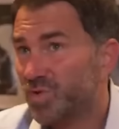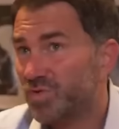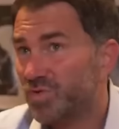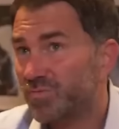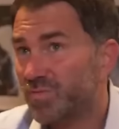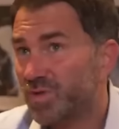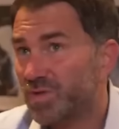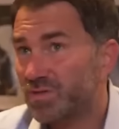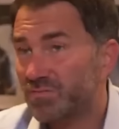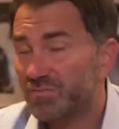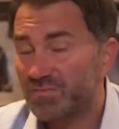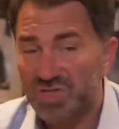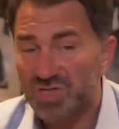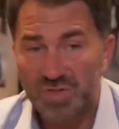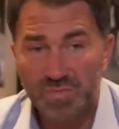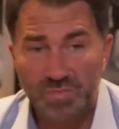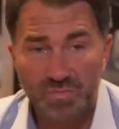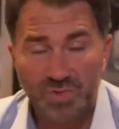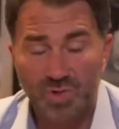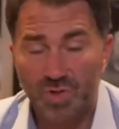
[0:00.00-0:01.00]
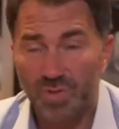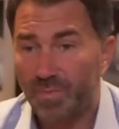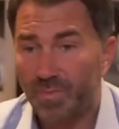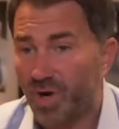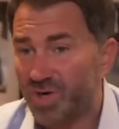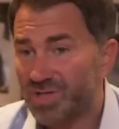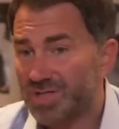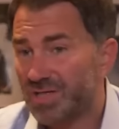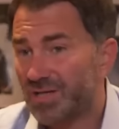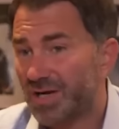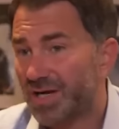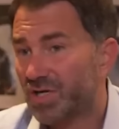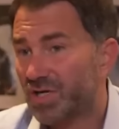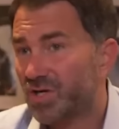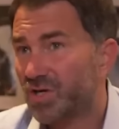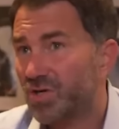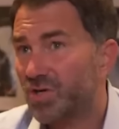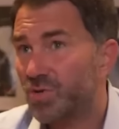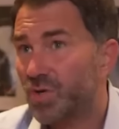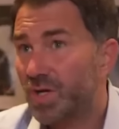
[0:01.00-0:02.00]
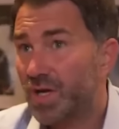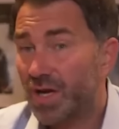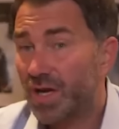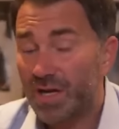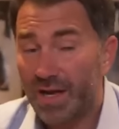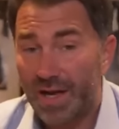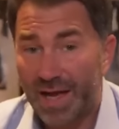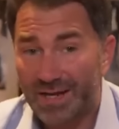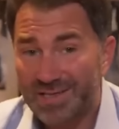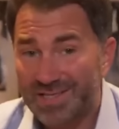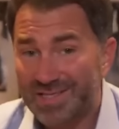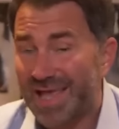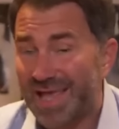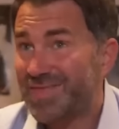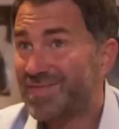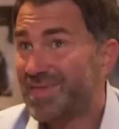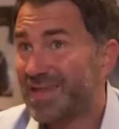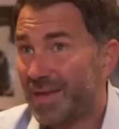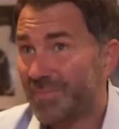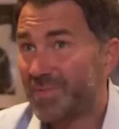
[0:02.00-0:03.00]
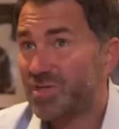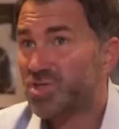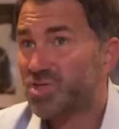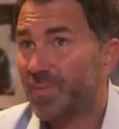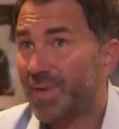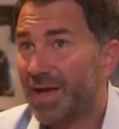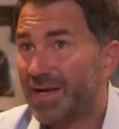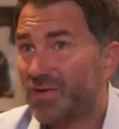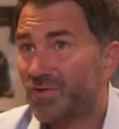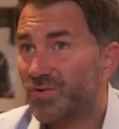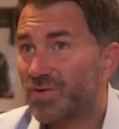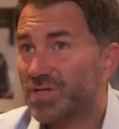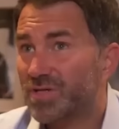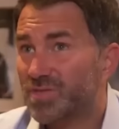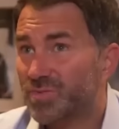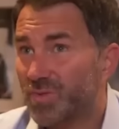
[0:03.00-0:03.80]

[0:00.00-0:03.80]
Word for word: movement, good boxing IQ, outstanding amateur pedigree